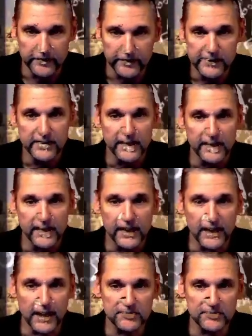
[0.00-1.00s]
and
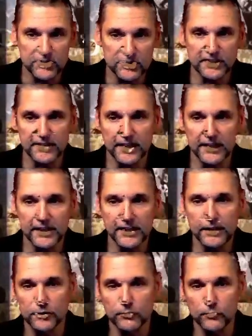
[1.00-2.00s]
suggesting that he was
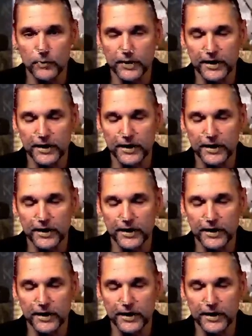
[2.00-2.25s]
aware